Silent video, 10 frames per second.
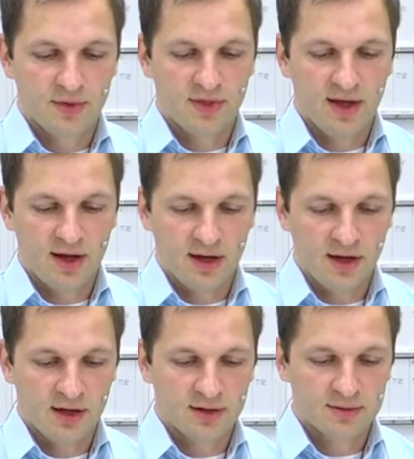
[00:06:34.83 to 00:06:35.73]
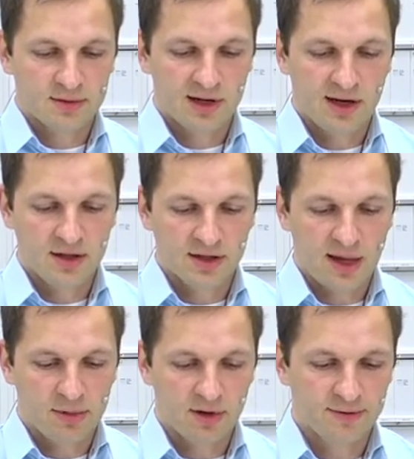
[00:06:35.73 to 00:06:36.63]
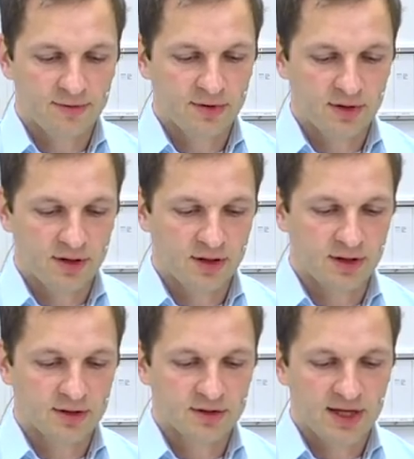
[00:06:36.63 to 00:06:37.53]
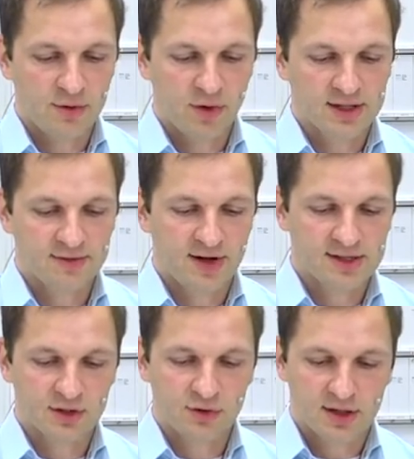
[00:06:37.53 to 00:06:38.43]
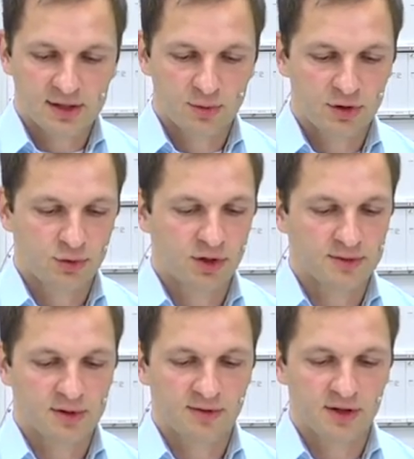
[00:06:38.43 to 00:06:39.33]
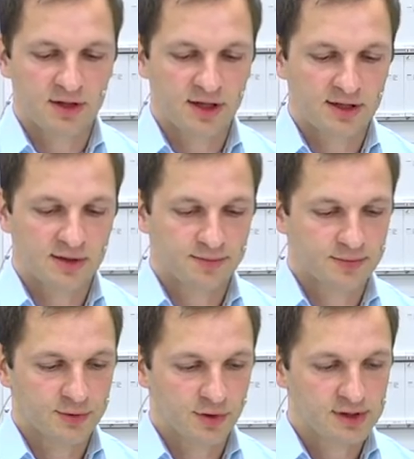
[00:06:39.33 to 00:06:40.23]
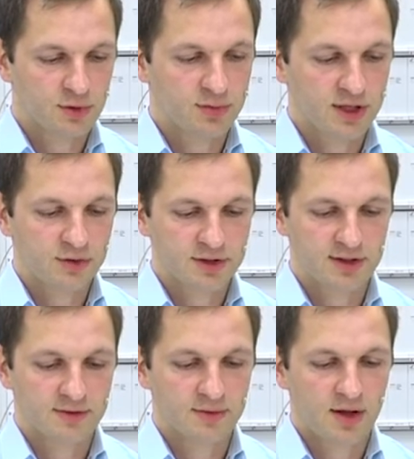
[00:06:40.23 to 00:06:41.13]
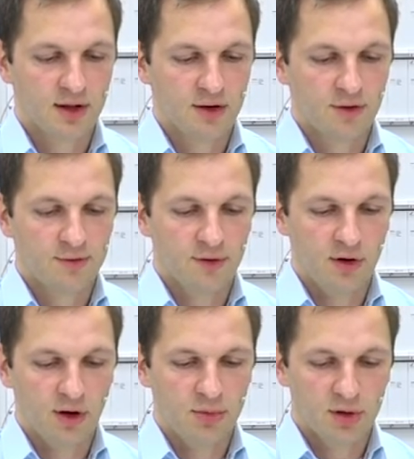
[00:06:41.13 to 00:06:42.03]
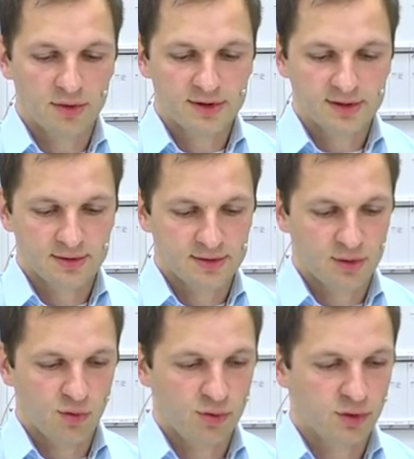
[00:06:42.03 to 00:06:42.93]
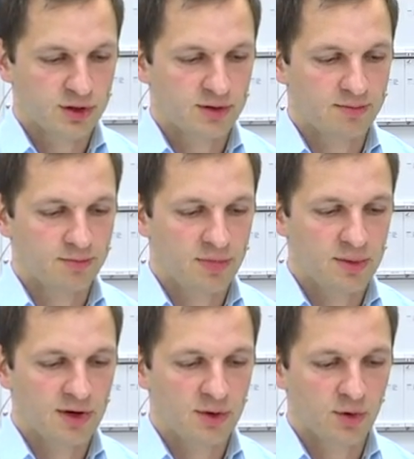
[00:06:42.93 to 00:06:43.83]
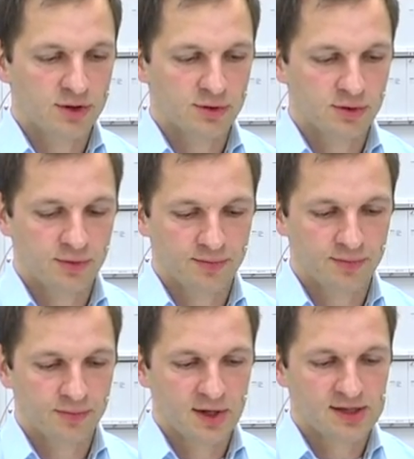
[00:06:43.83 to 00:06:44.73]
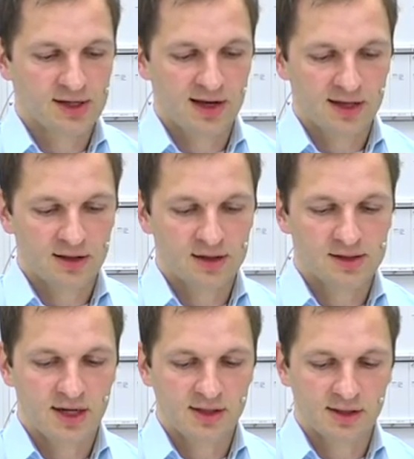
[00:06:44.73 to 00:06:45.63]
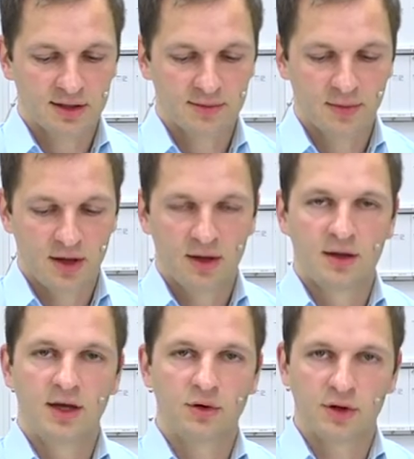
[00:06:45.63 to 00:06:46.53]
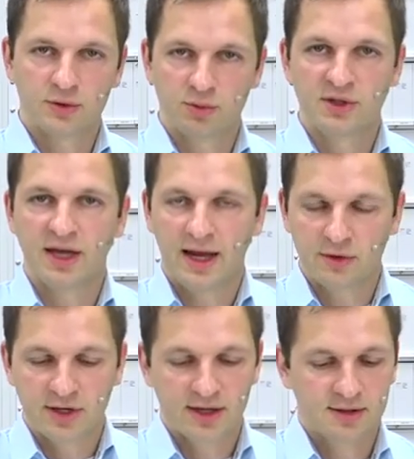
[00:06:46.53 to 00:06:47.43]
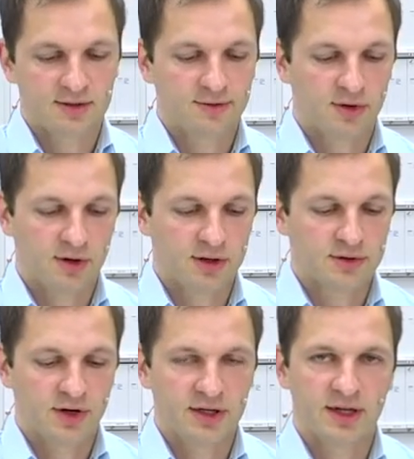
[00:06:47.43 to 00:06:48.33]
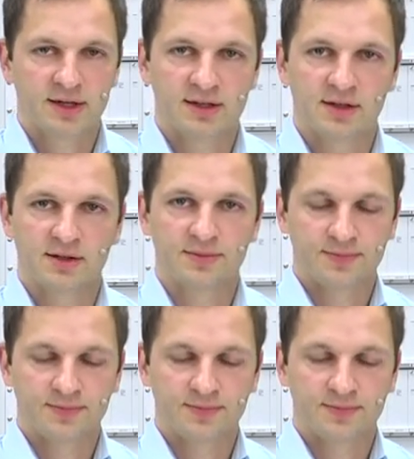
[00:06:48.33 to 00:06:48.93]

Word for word: there are clearly a couple of uh, sideways facing trucks which we observed in the data. So this could be interesting for our purpose. So we would maybe want to select this data in order to be annotated for our training data set.